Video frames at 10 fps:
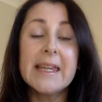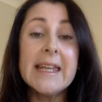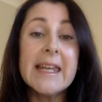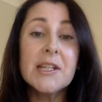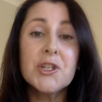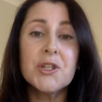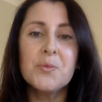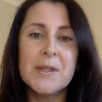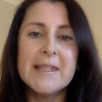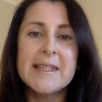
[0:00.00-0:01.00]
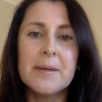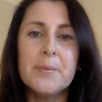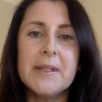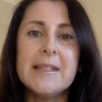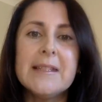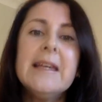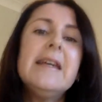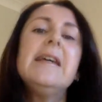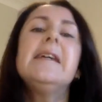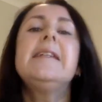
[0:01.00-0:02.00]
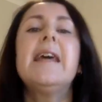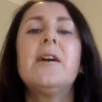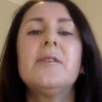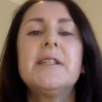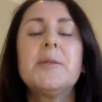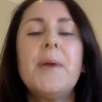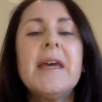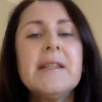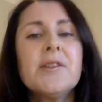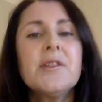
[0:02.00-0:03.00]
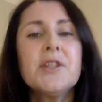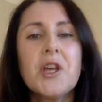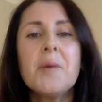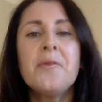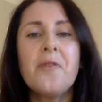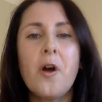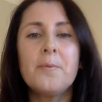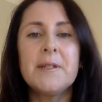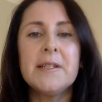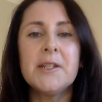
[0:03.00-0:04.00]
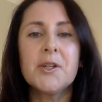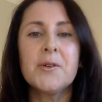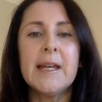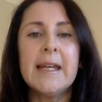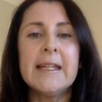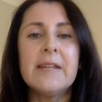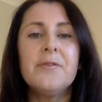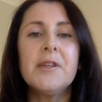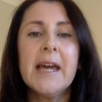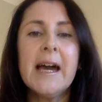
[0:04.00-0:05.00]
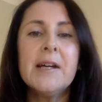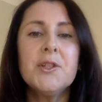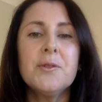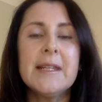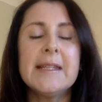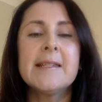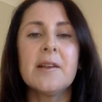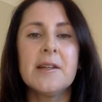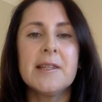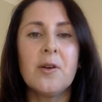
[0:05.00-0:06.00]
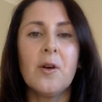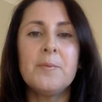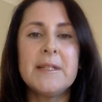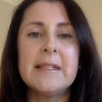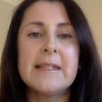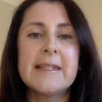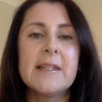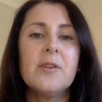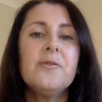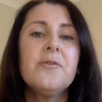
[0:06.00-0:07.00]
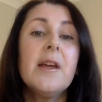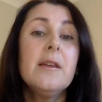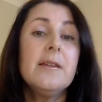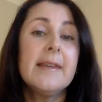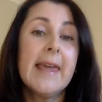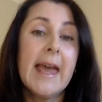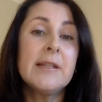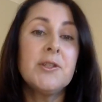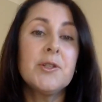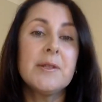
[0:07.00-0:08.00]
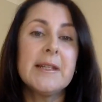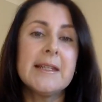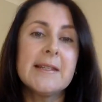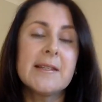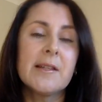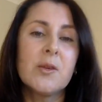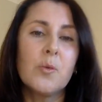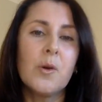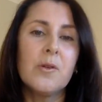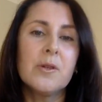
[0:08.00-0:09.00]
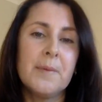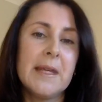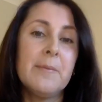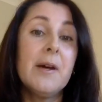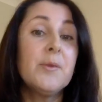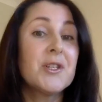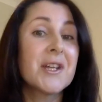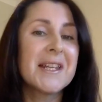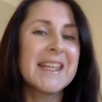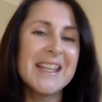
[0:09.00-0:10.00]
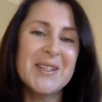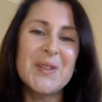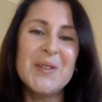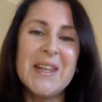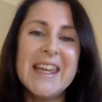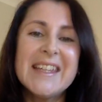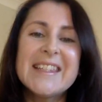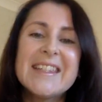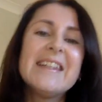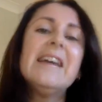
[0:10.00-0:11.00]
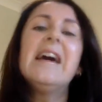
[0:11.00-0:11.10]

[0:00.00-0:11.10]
connection with somebody? Now, it depends on the type of opt-in you're creating. If you can't do it inside of the opt-in itself, you can do it inside the welcome email, which I'm going to get to next.